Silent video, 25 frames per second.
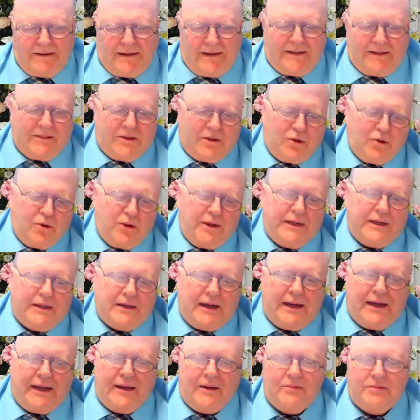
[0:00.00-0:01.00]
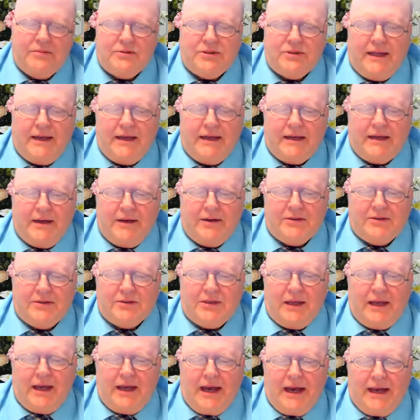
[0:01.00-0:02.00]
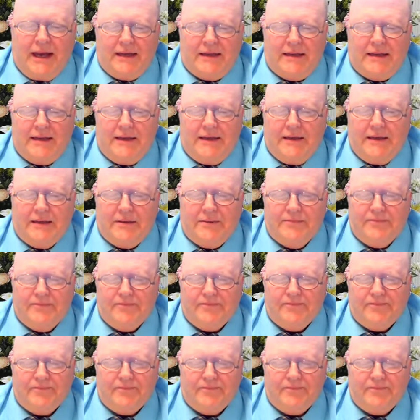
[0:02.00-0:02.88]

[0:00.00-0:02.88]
In the Greek language, that carries the idea